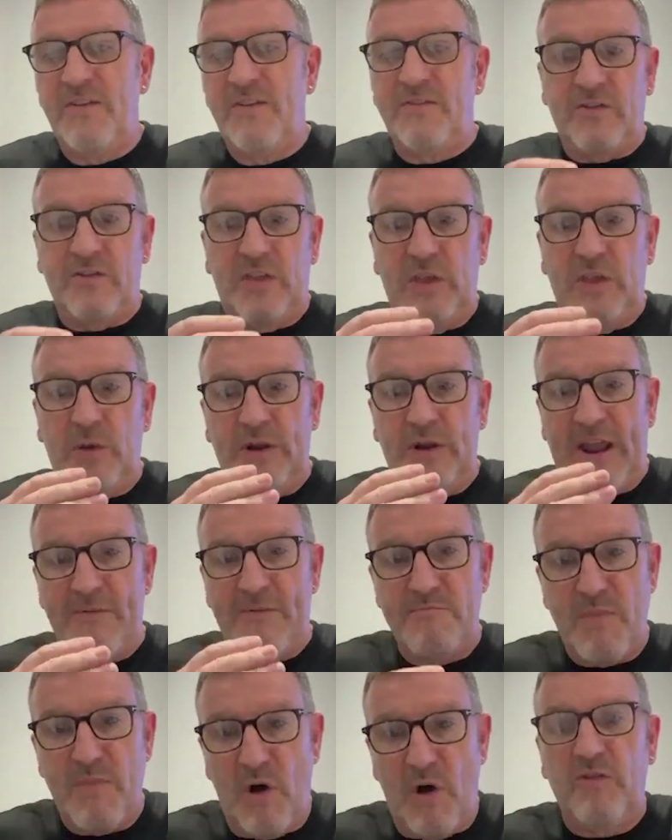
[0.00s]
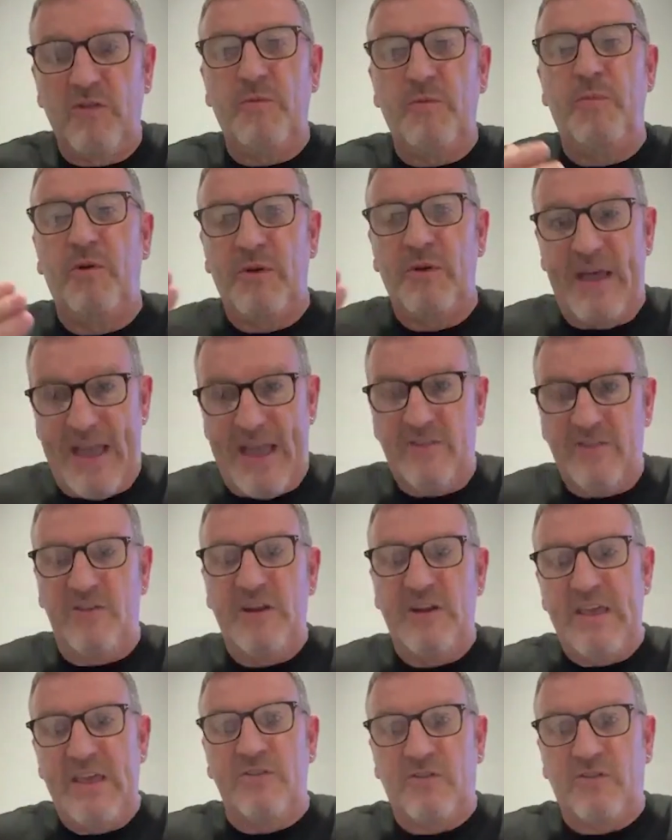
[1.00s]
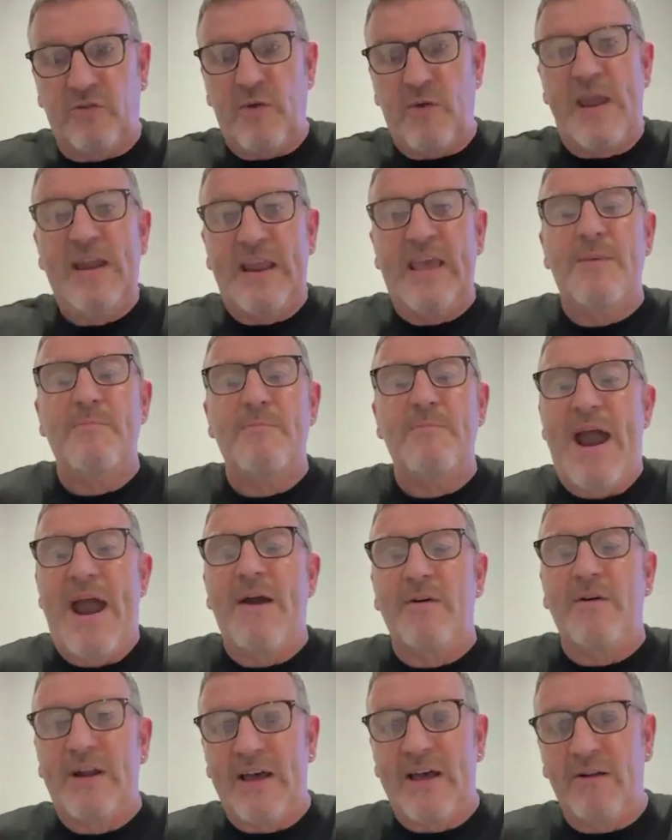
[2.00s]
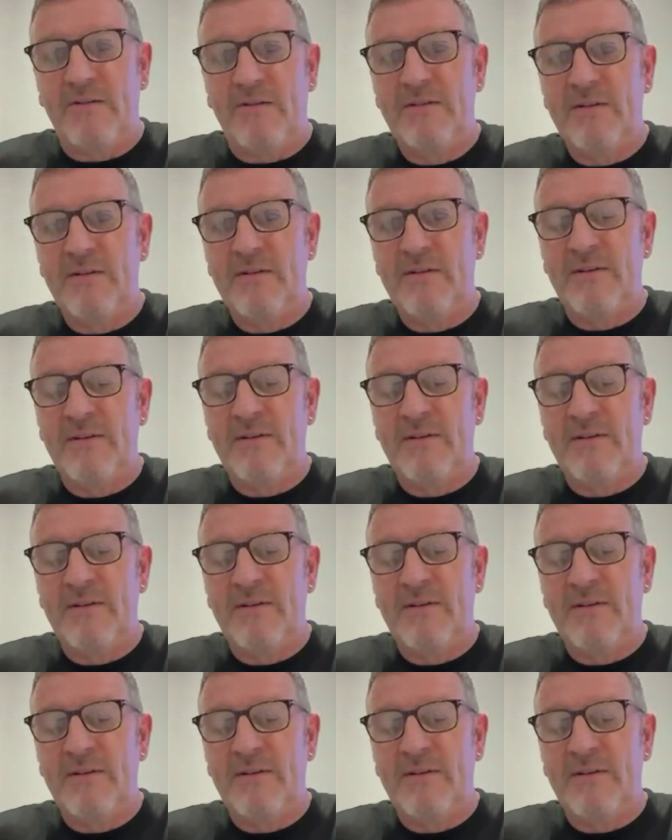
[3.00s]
such that you could have multiple engineers training in parallel?